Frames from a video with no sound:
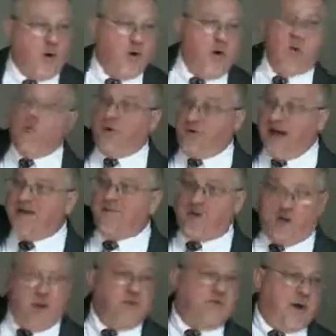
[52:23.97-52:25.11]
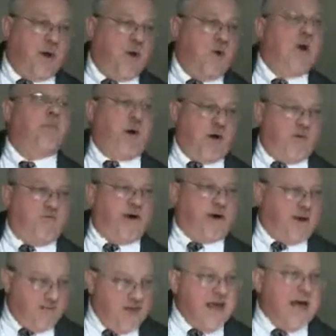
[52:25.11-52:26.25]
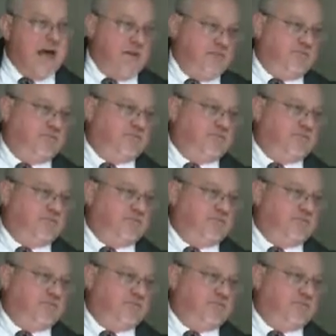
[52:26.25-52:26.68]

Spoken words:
or you will never do so perfectly then.